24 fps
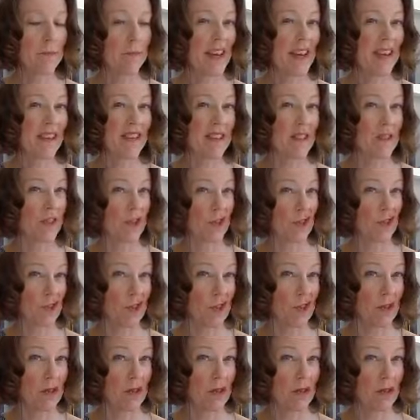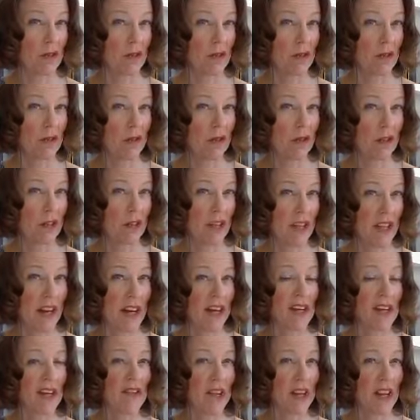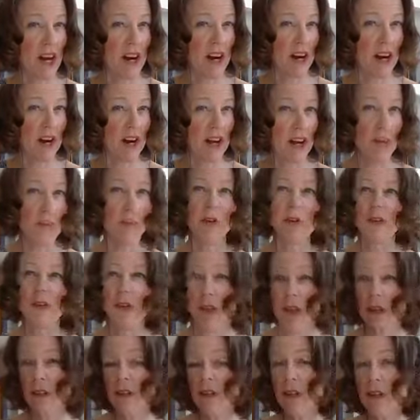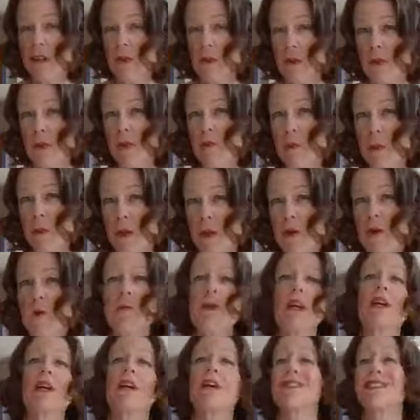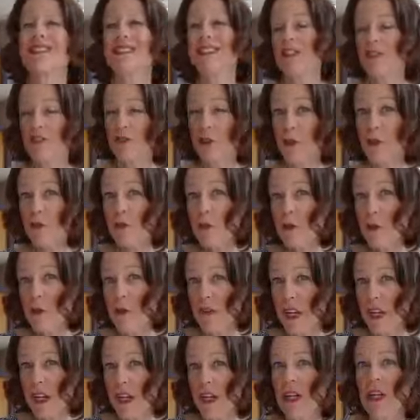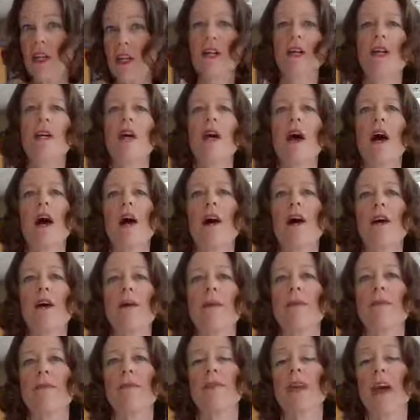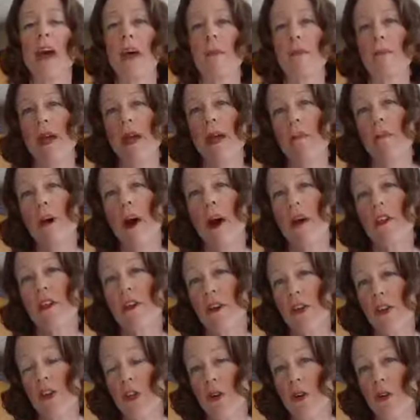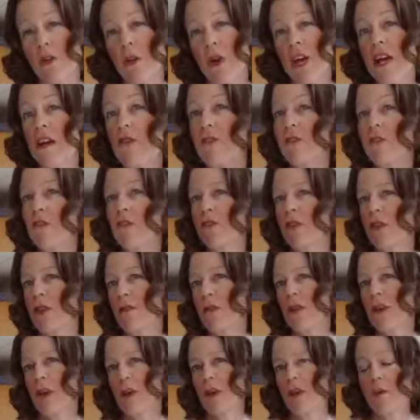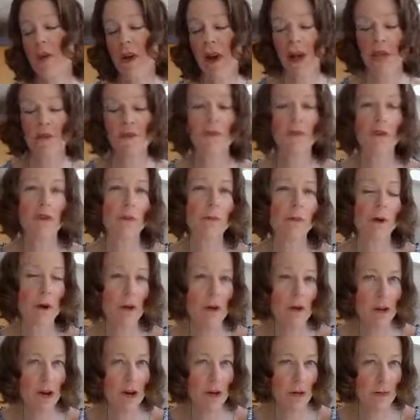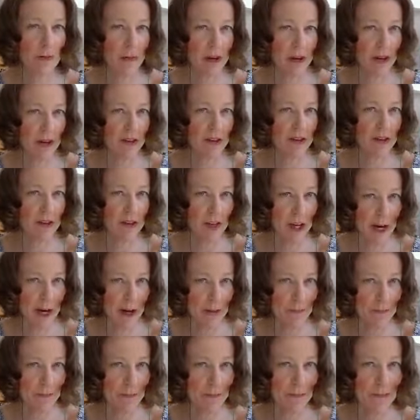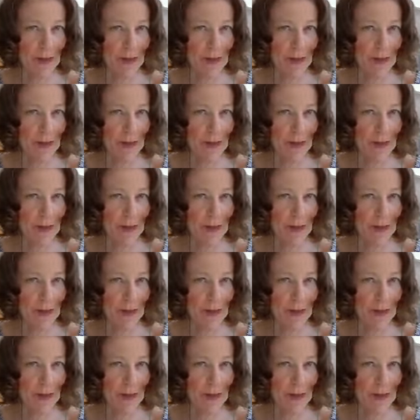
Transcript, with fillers: base of your skull. That is an area, particularly with this pillow, because it is so floofy, that may bother you if you're sleeping on your back for prolonged periods of time.